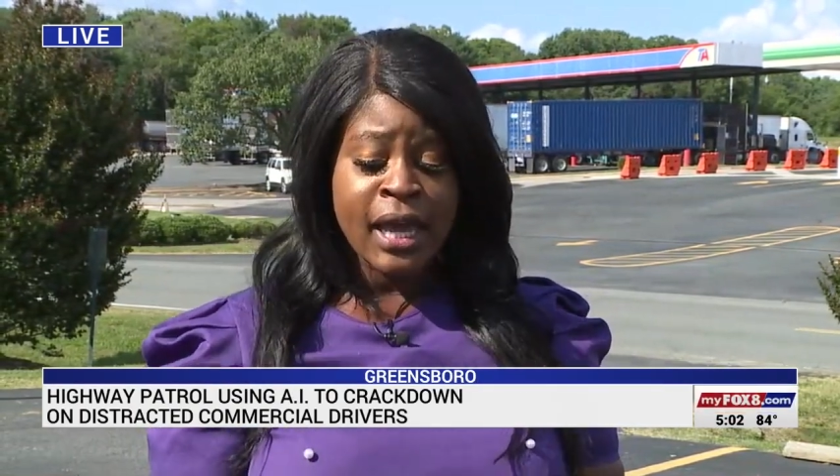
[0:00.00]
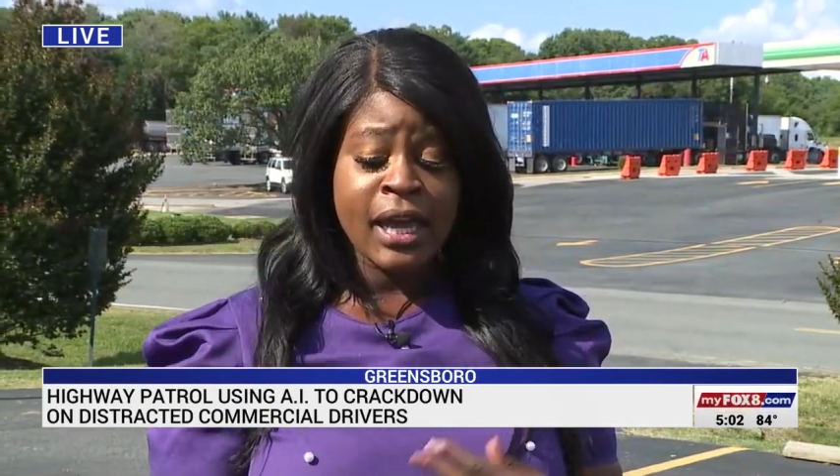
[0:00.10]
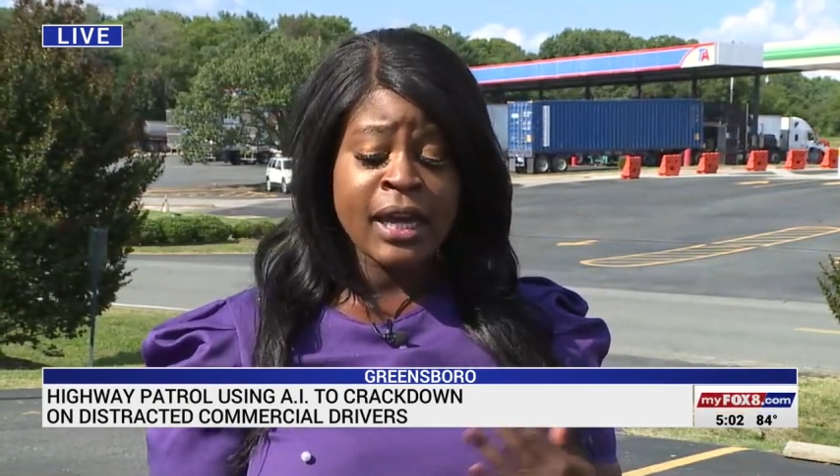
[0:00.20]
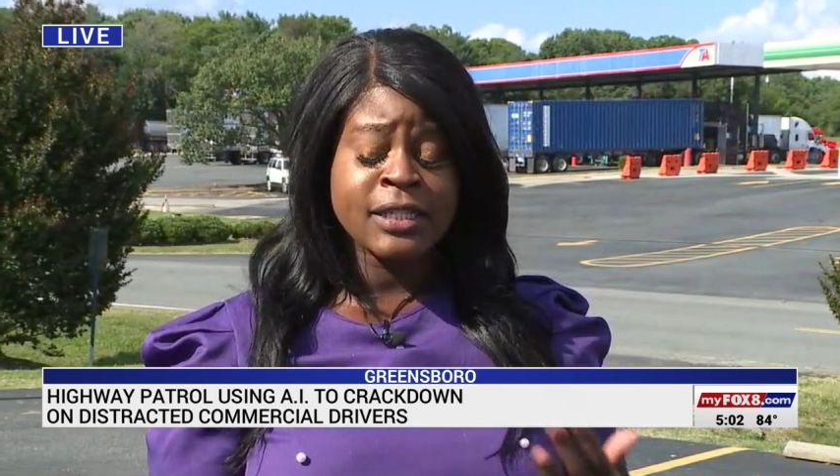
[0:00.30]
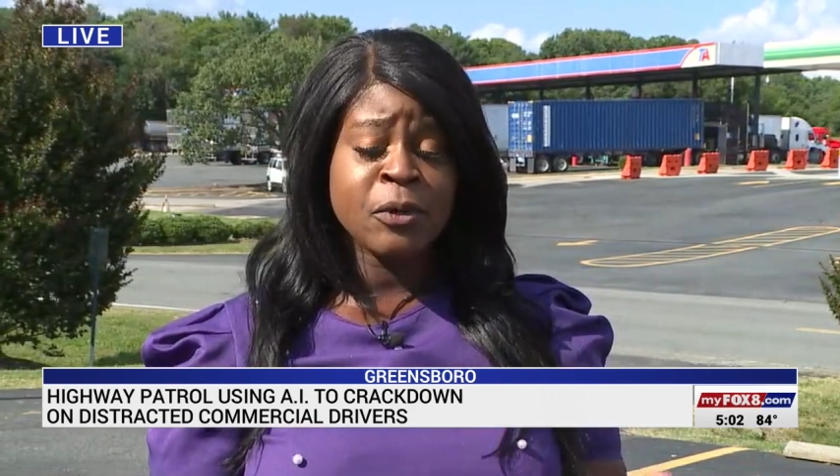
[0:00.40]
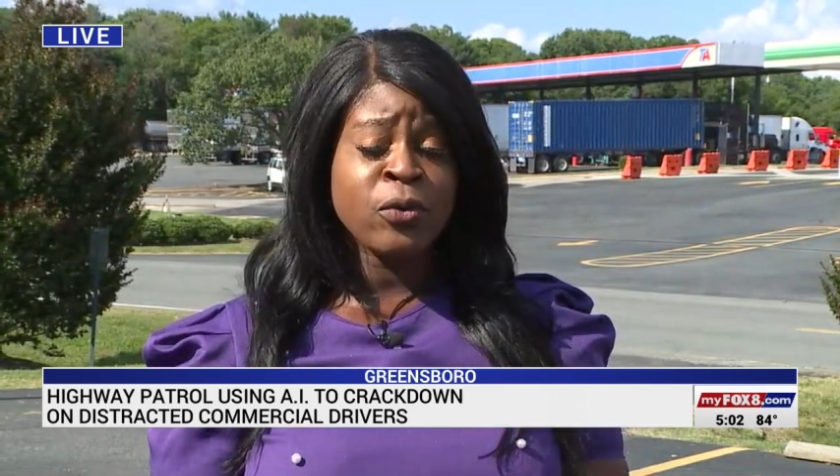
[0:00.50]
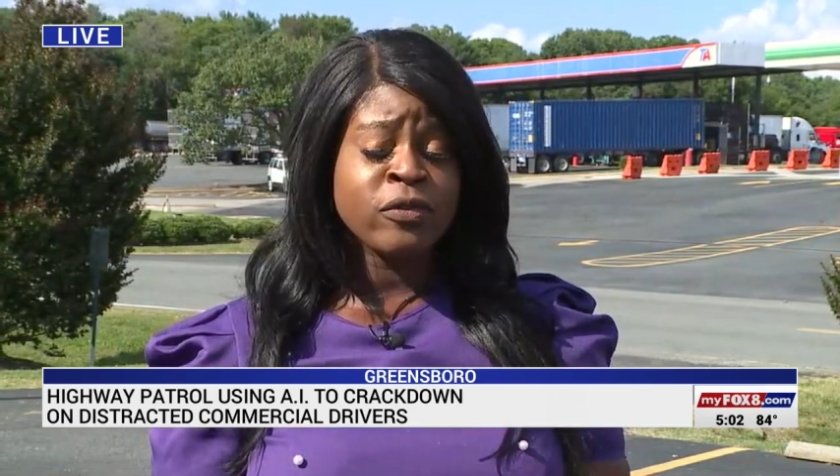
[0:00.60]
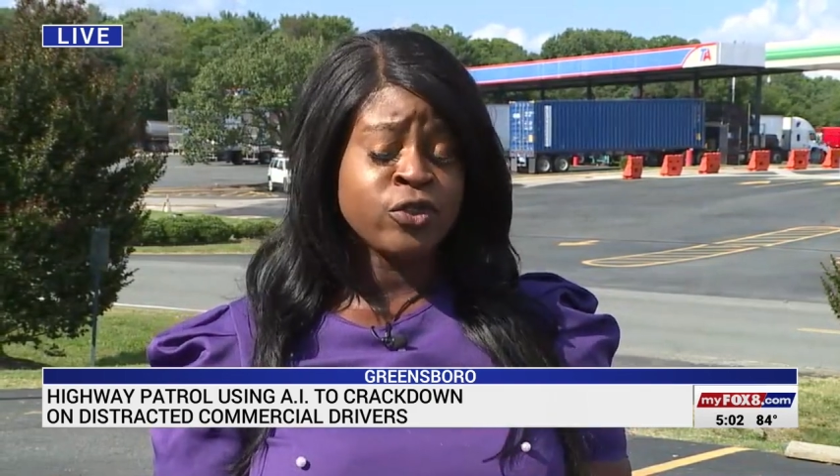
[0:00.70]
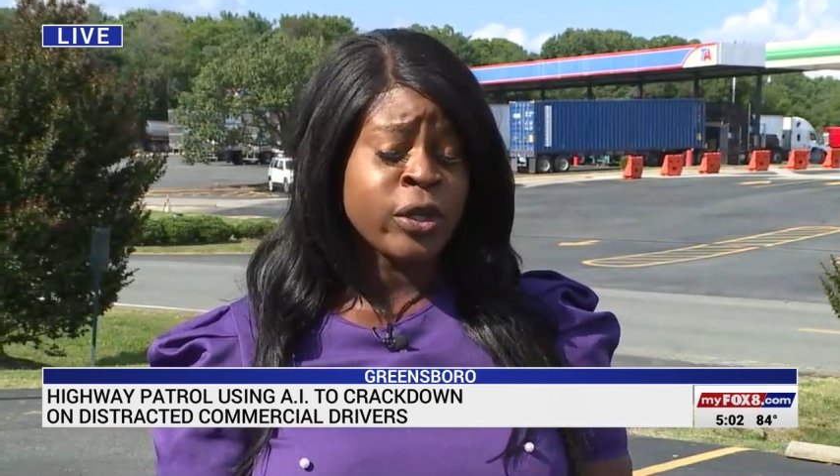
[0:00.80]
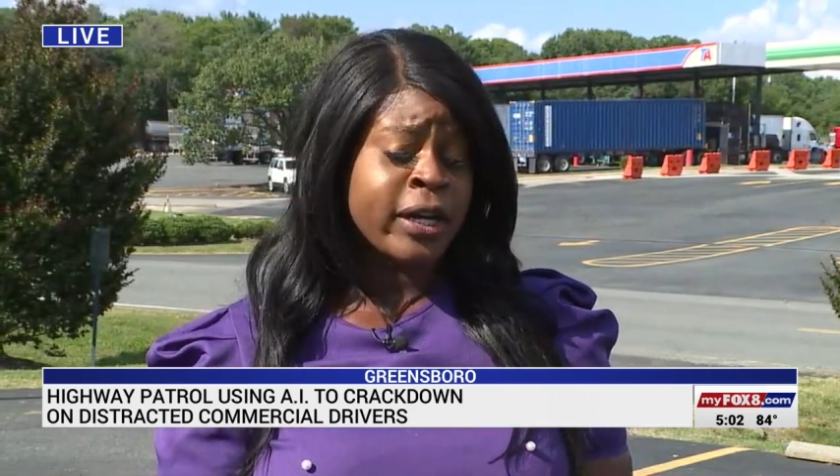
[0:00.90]
And I spoke
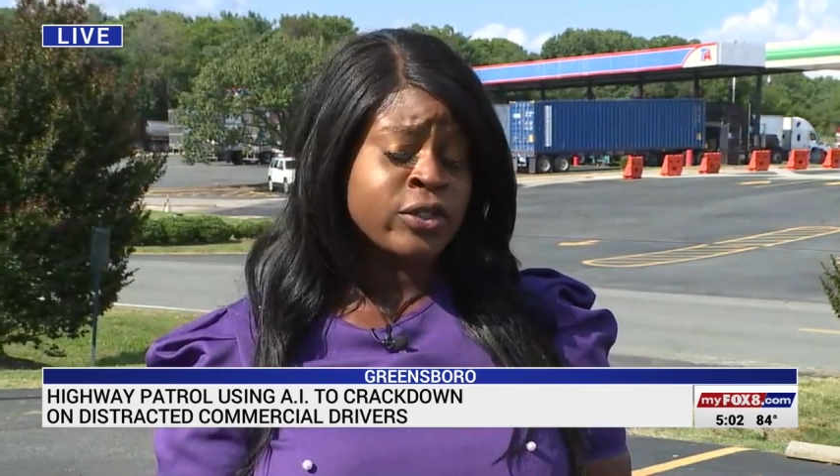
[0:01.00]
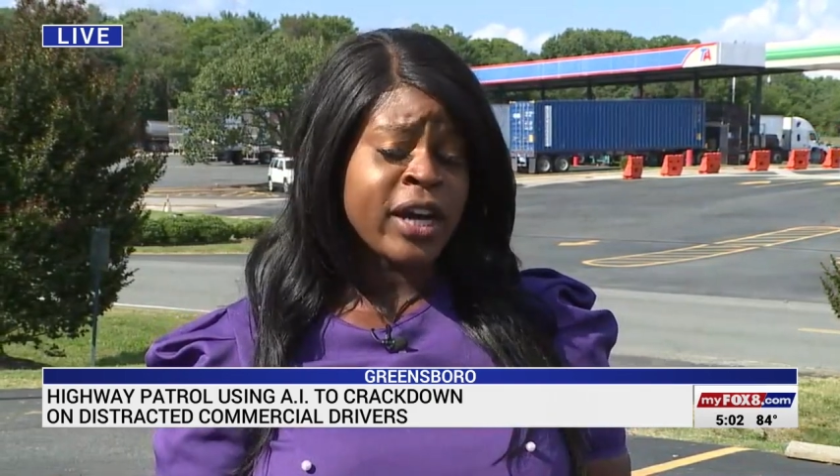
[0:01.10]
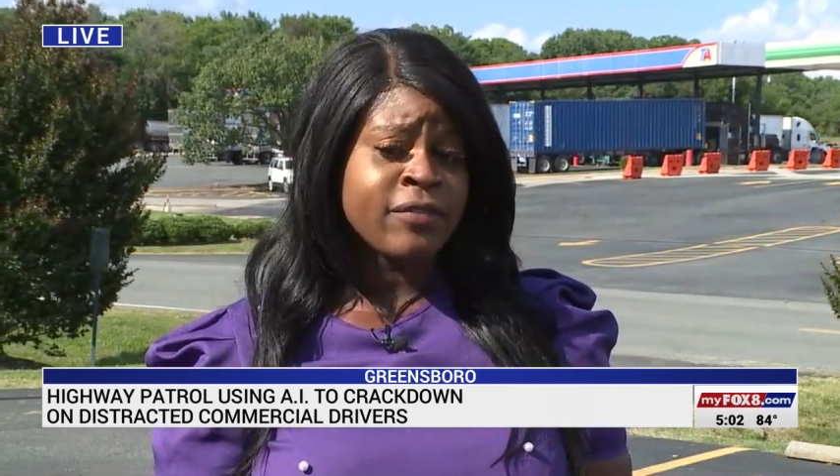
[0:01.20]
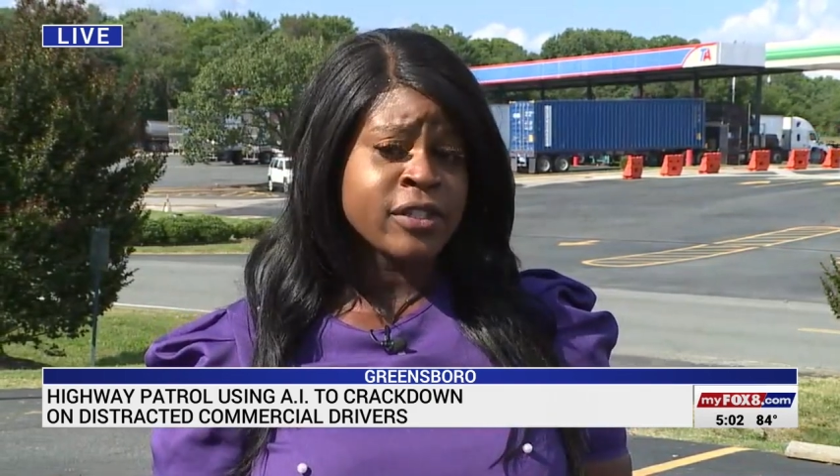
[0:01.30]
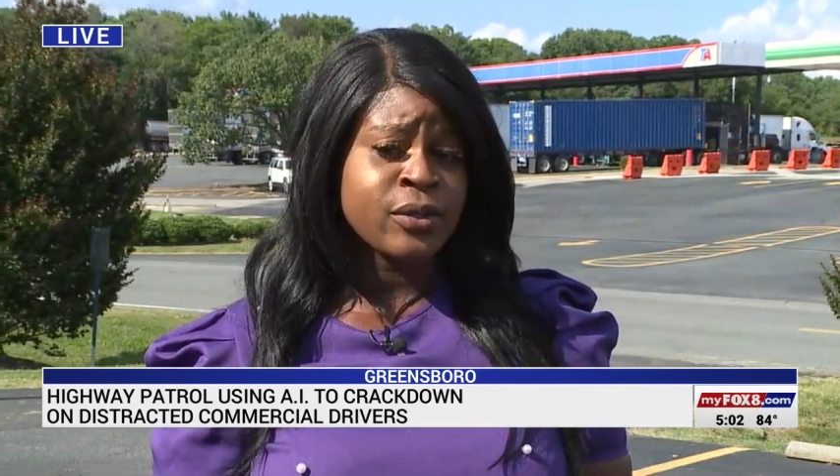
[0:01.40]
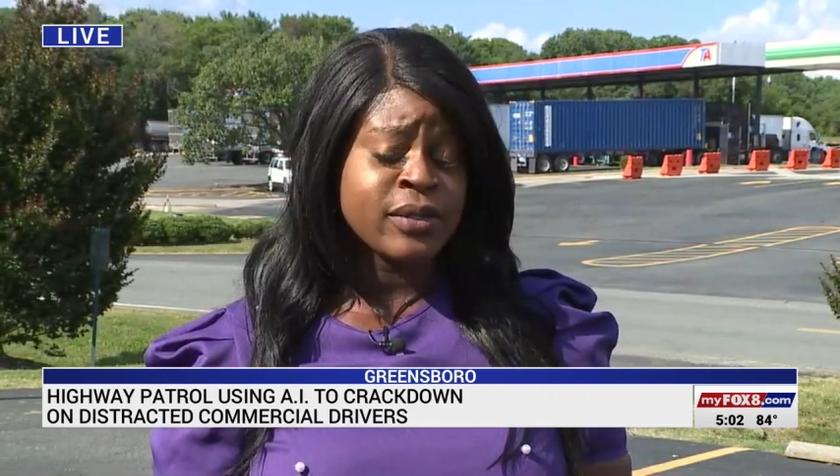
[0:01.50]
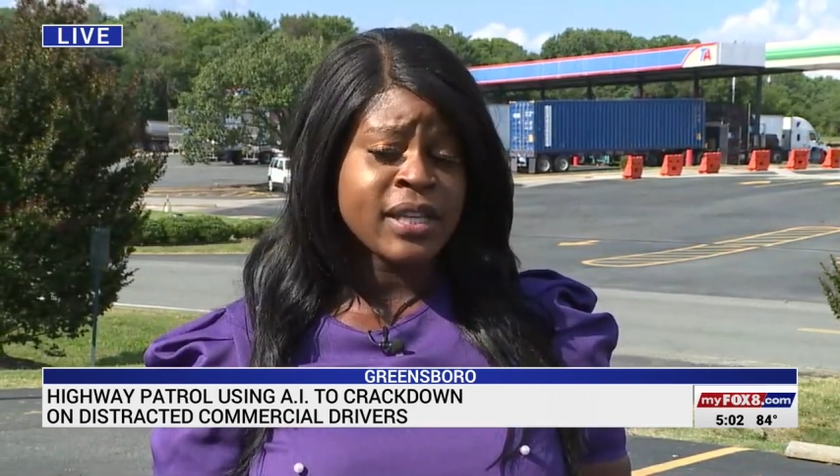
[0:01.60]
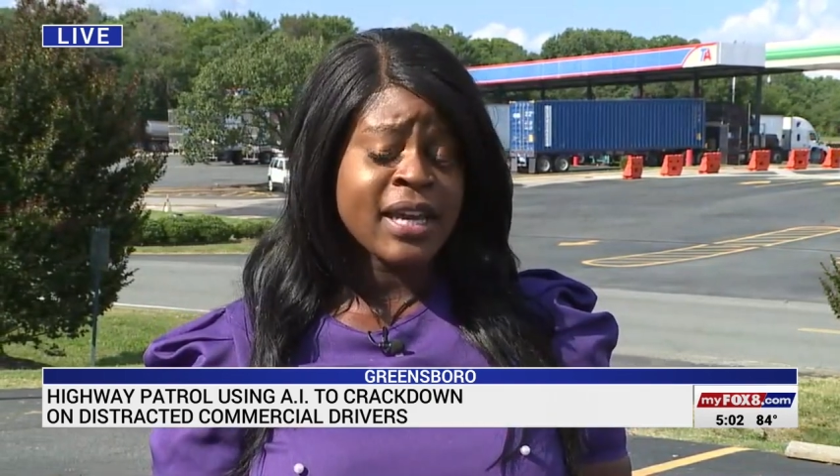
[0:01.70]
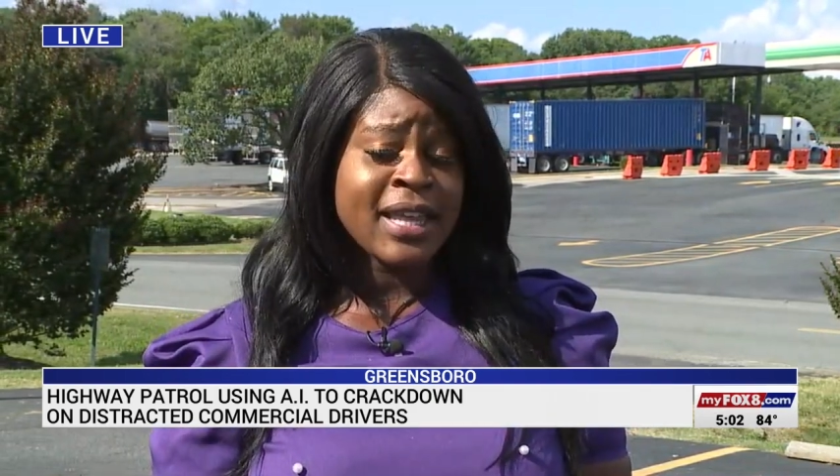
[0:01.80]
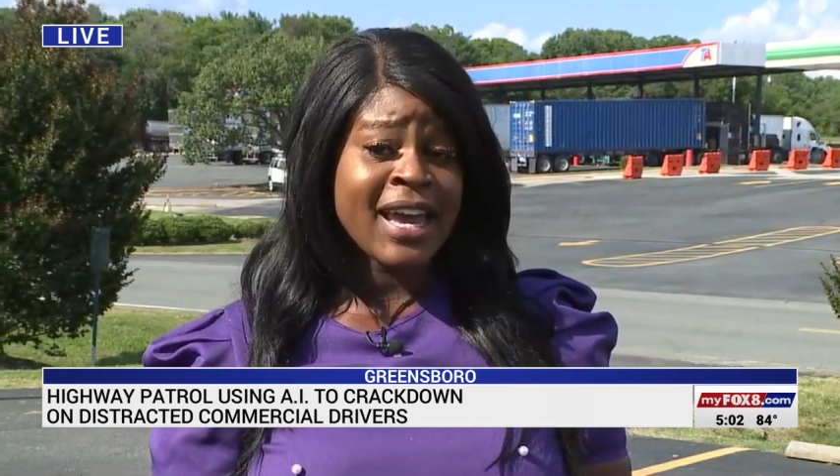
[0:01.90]
with truck drivers who
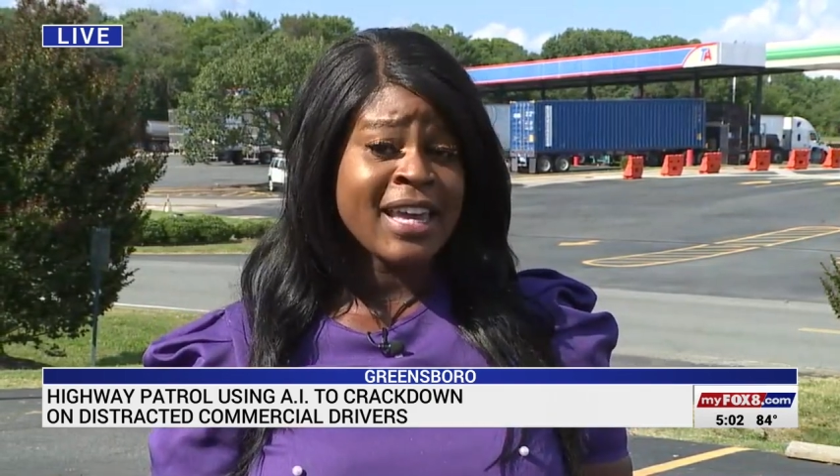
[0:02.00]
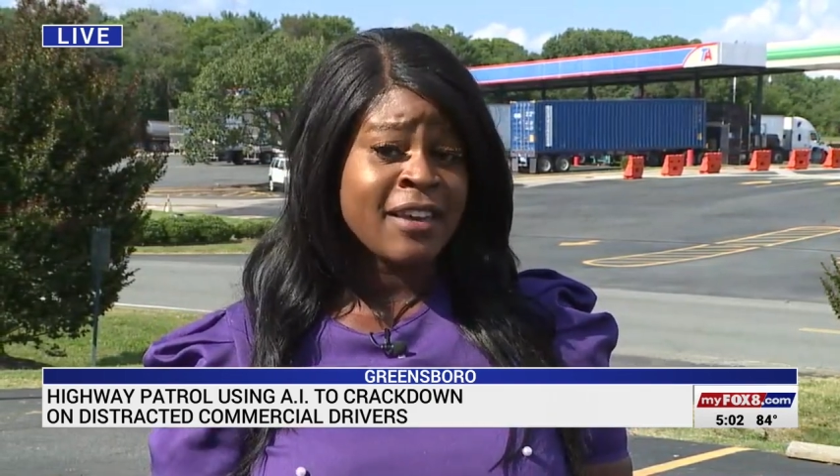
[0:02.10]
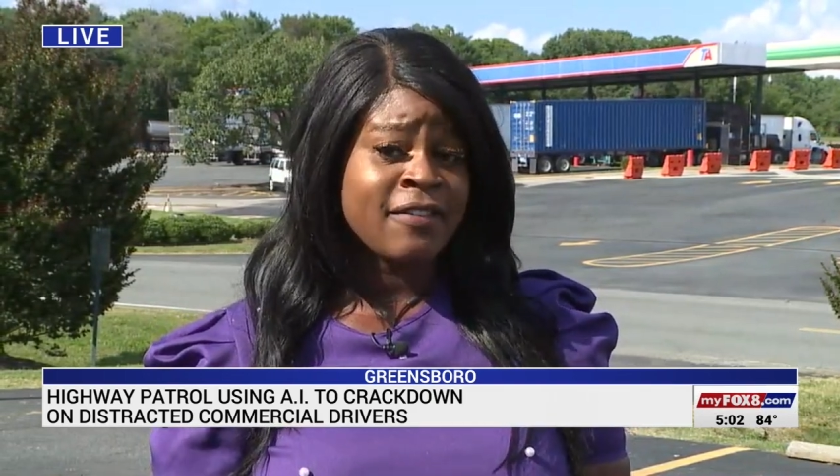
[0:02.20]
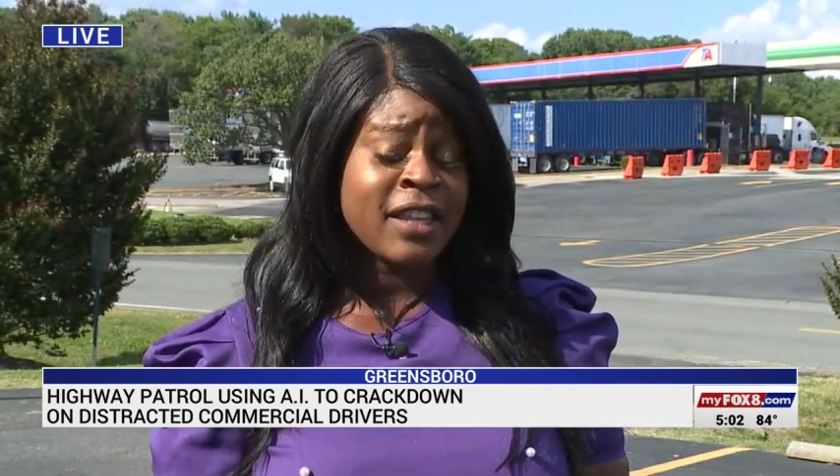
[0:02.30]
say that if